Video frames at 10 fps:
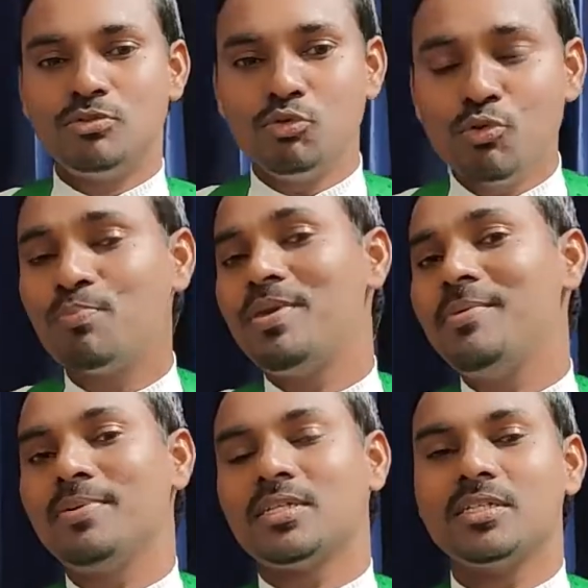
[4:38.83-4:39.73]
two
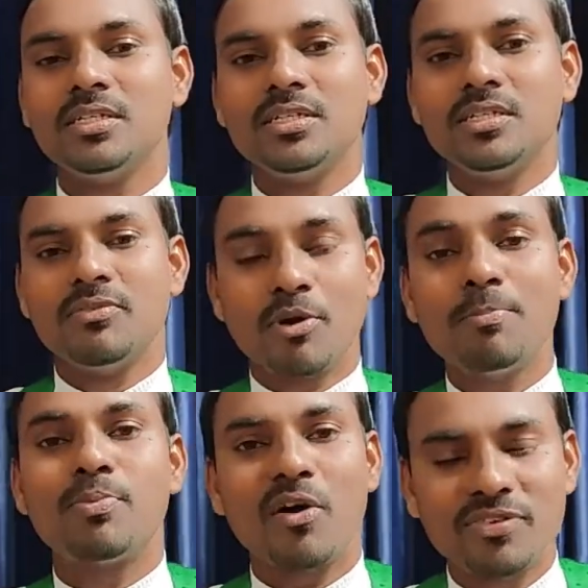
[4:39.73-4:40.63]
people
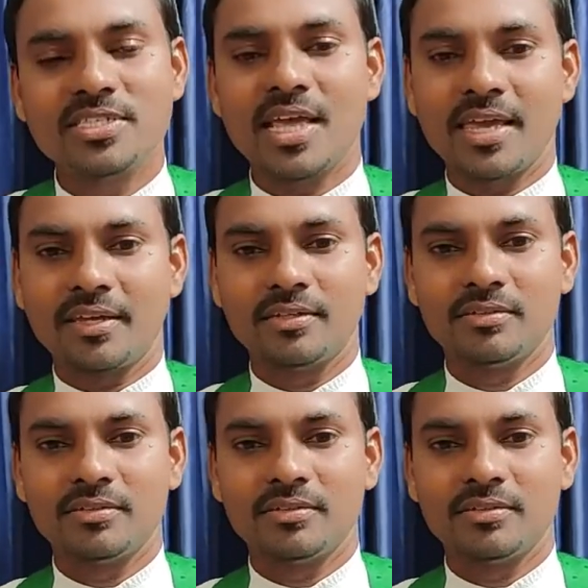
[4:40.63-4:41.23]
from prophesying.